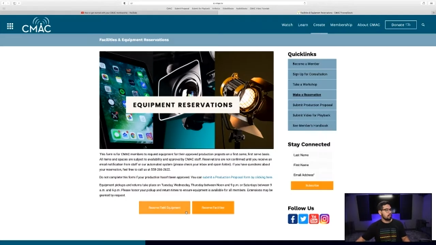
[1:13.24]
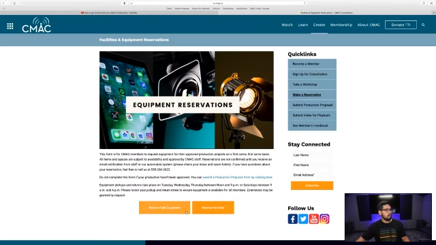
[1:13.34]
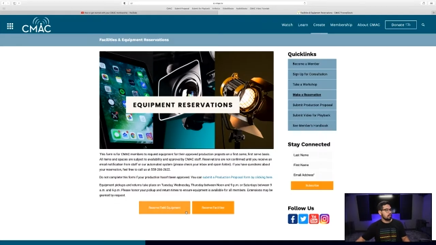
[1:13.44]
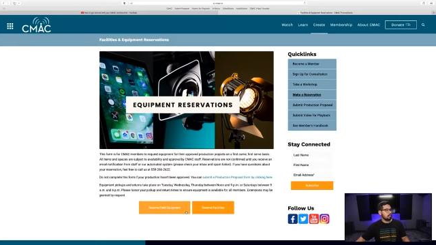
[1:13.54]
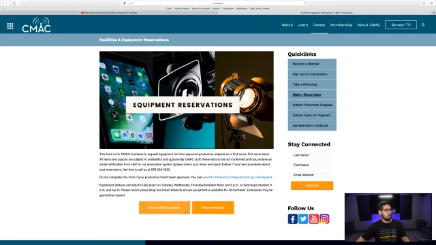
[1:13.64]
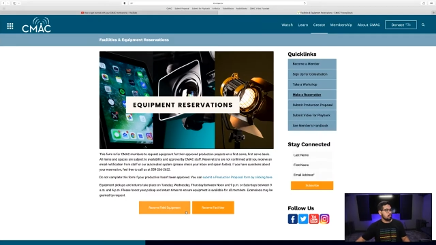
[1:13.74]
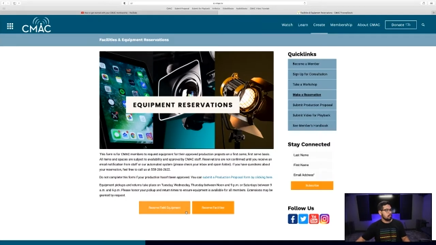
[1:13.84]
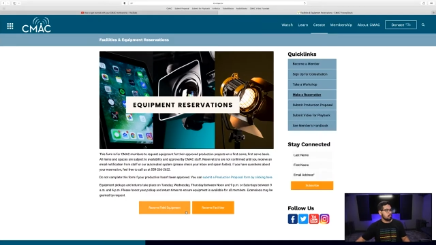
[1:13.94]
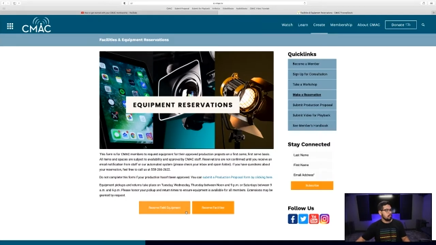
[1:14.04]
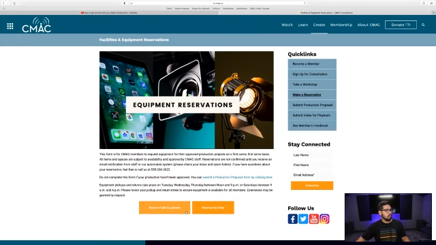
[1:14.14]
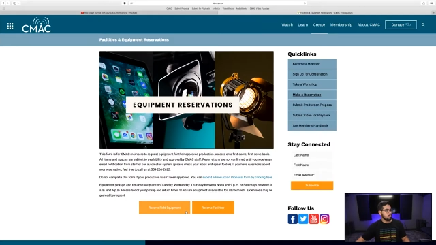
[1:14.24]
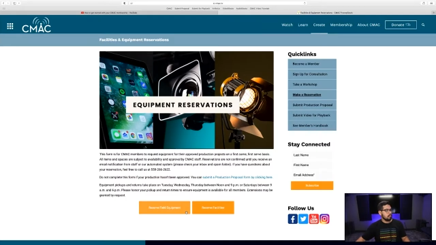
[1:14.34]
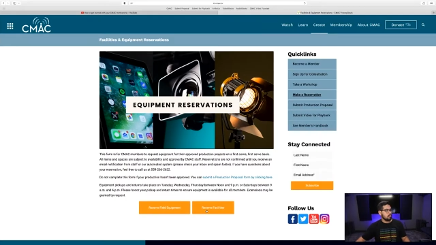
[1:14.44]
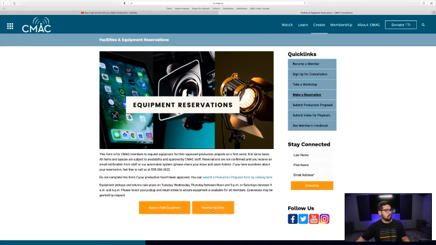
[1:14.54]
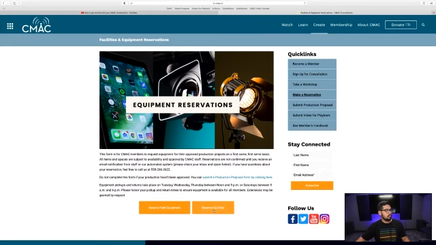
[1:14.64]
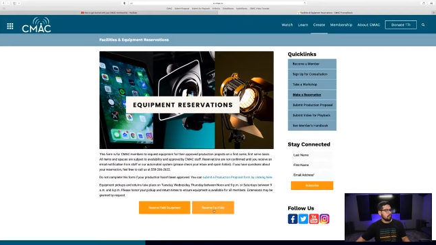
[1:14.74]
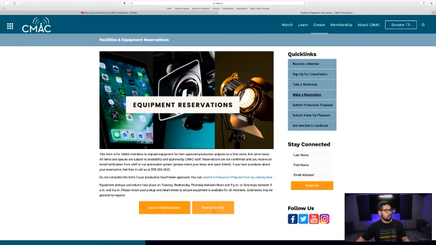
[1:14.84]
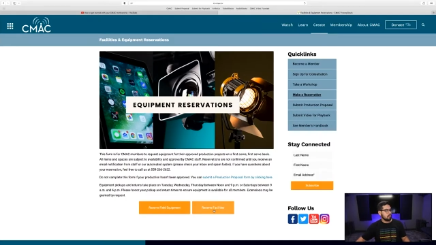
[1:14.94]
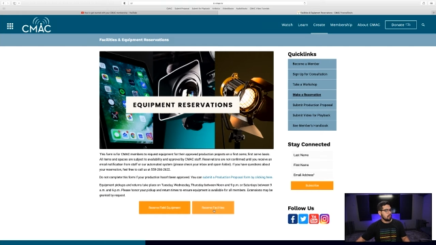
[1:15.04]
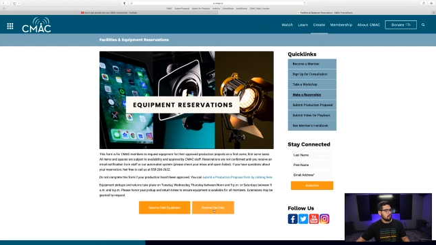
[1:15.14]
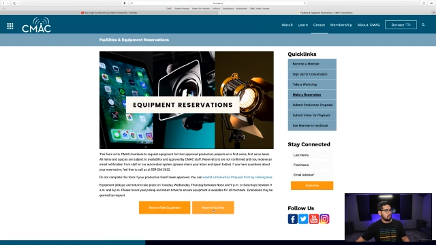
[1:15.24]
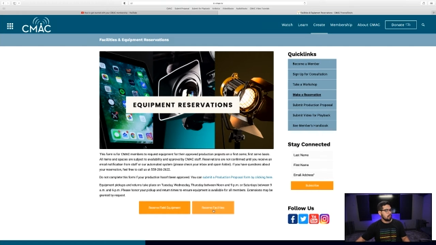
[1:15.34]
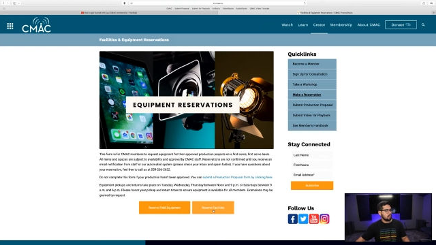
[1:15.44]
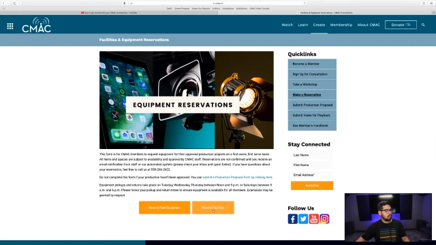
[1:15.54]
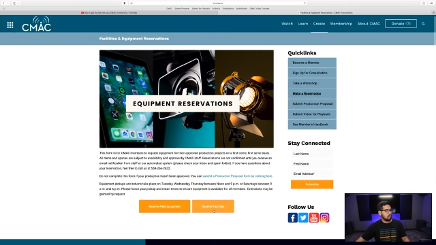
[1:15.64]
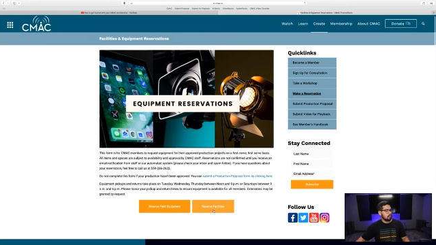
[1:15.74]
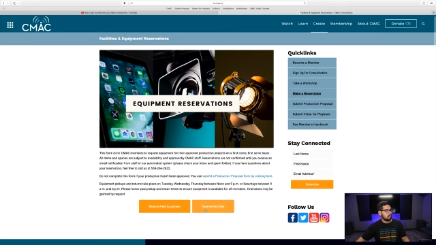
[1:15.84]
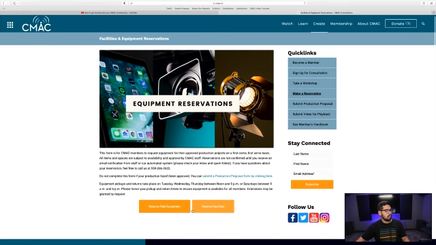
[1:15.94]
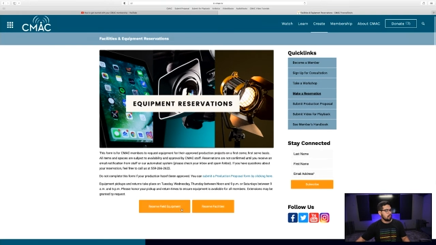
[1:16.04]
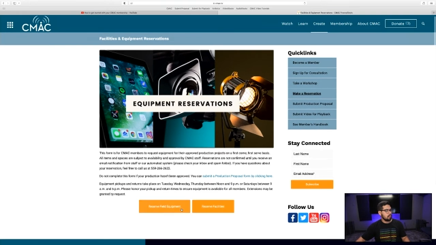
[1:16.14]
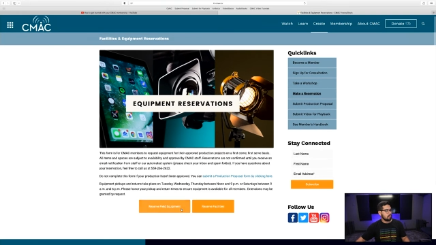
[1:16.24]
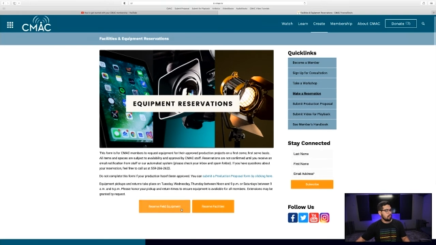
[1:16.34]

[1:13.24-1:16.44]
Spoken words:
No face is visible, so there are no lips to read.